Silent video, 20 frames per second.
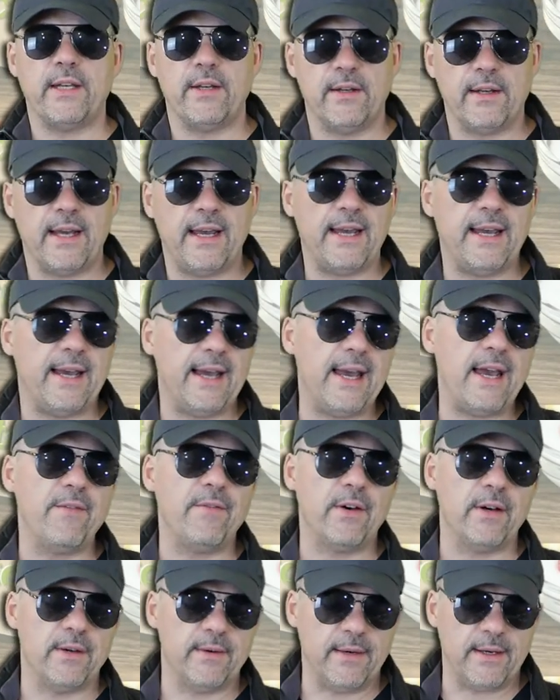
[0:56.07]
here. I, I
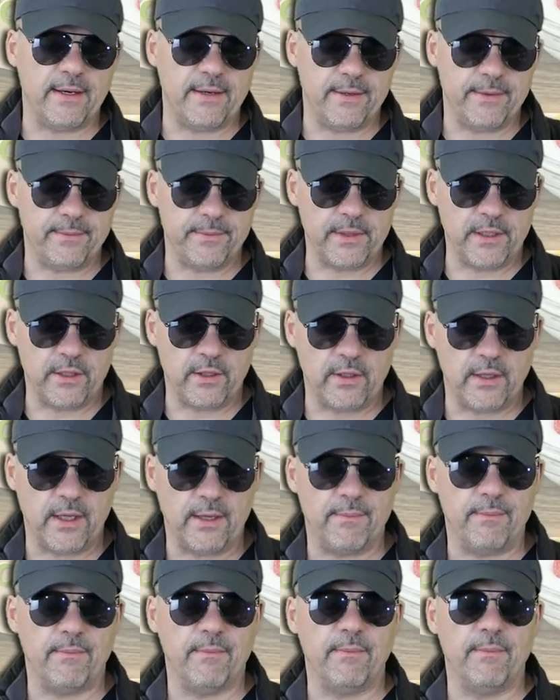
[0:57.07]
have a, a little.
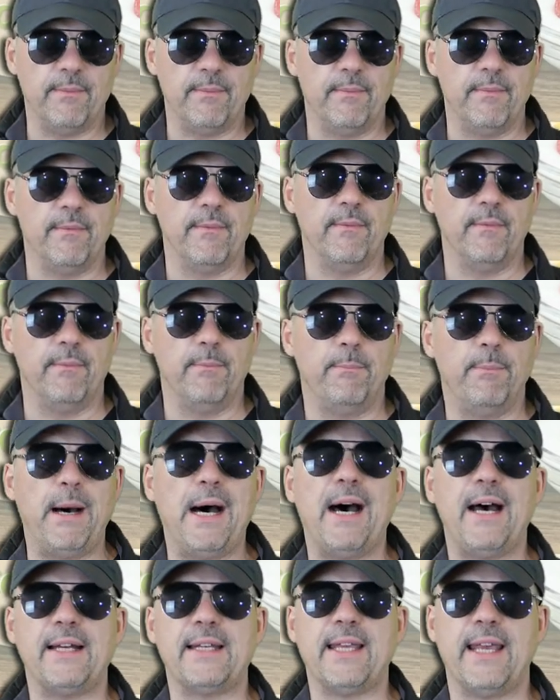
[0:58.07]
Um,
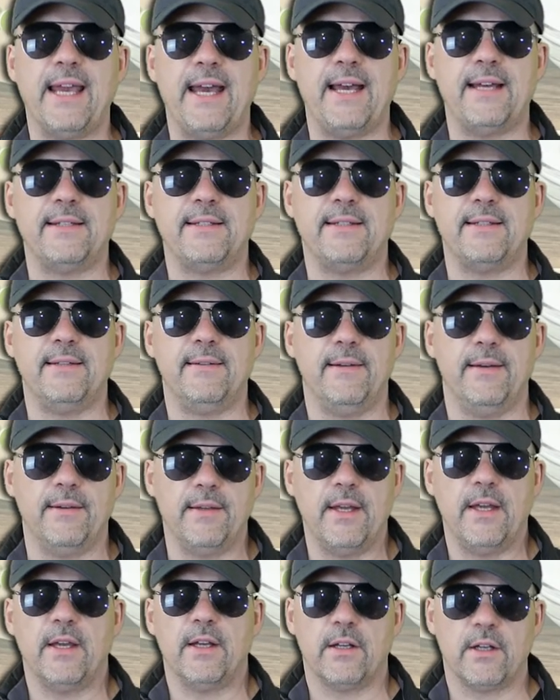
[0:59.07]
podcast. Uh,
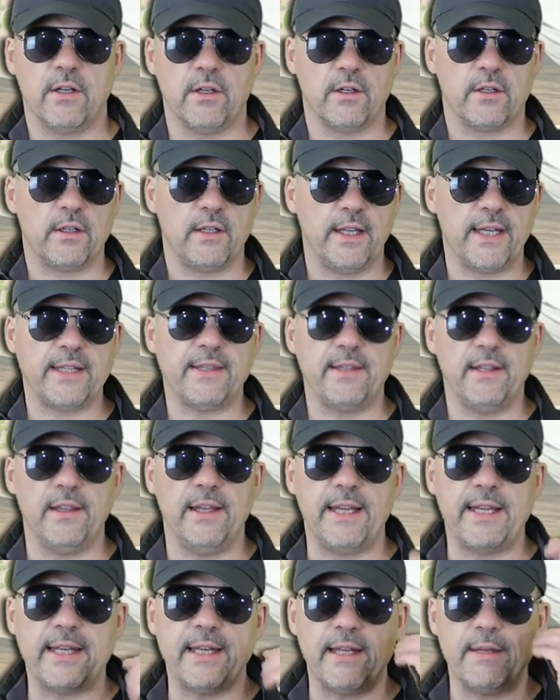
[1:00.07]
click the
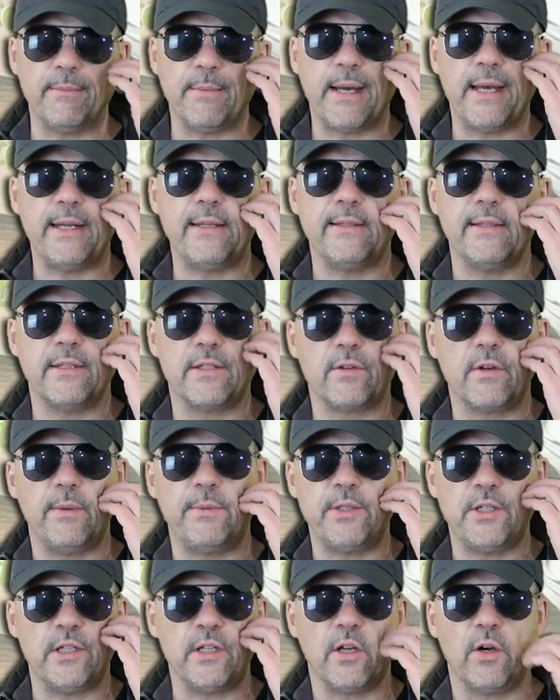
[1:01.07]
link in my
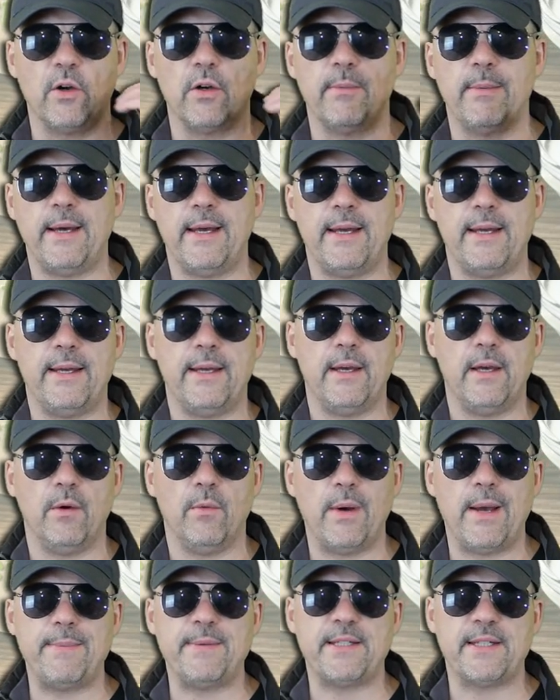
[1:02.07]
description to go to my uh,
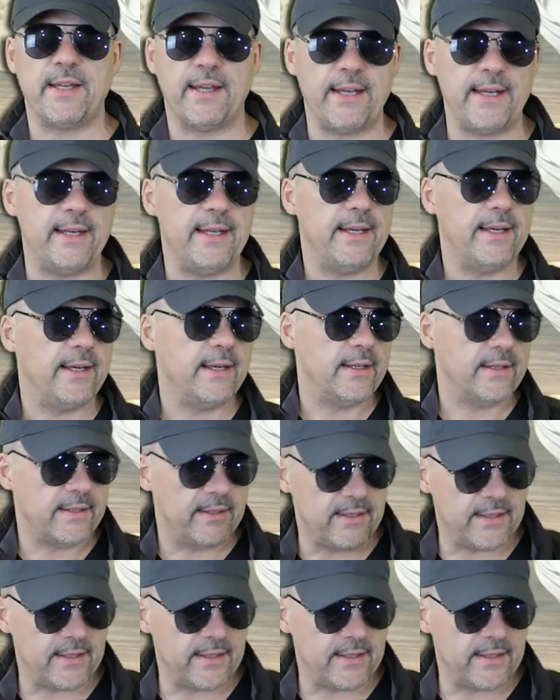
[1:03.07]
website to,